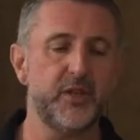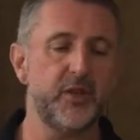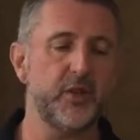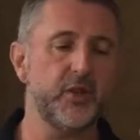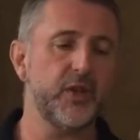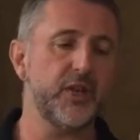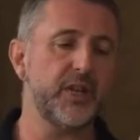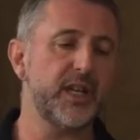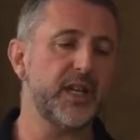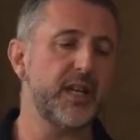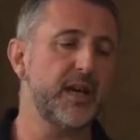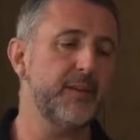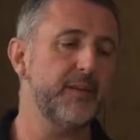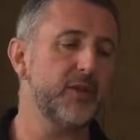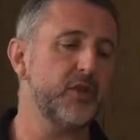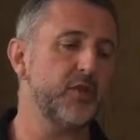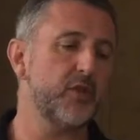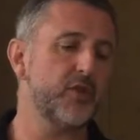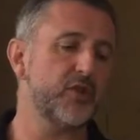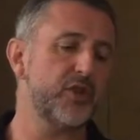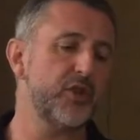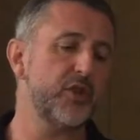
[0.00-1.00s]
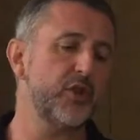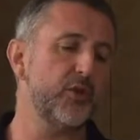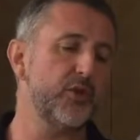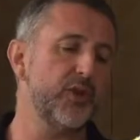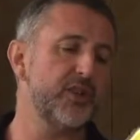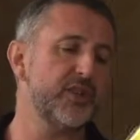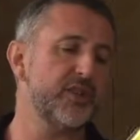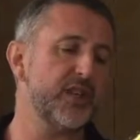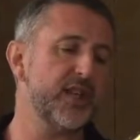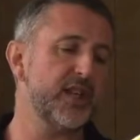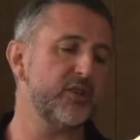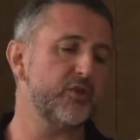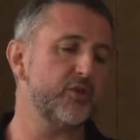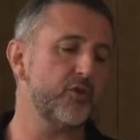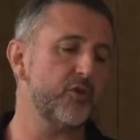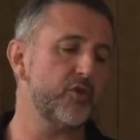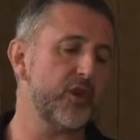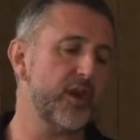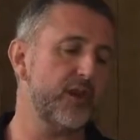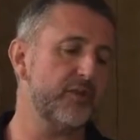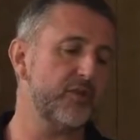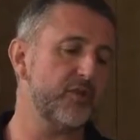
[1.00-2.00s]
that you're going to come across in your international
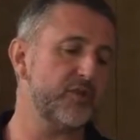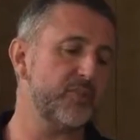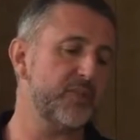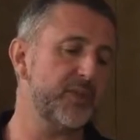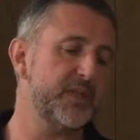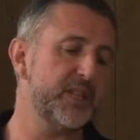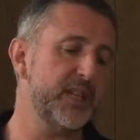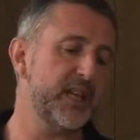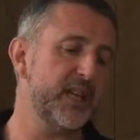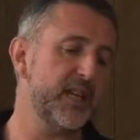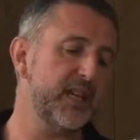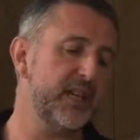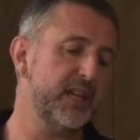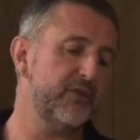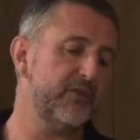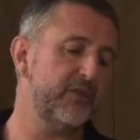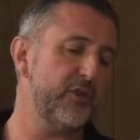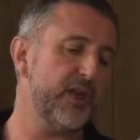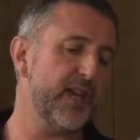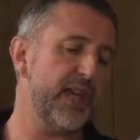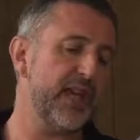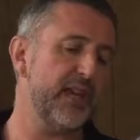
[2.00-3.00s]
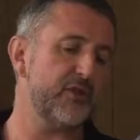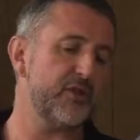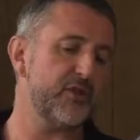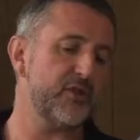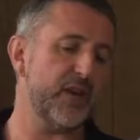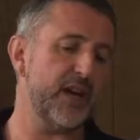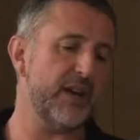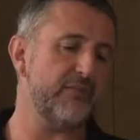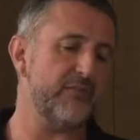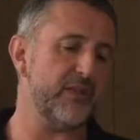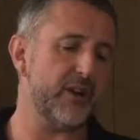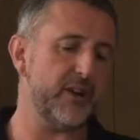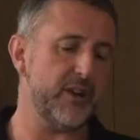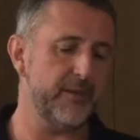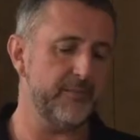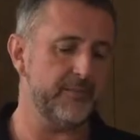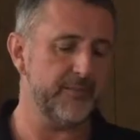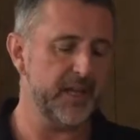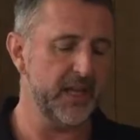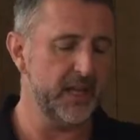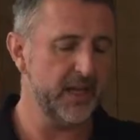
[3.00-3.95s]
travels, particularly if you get out to Africa.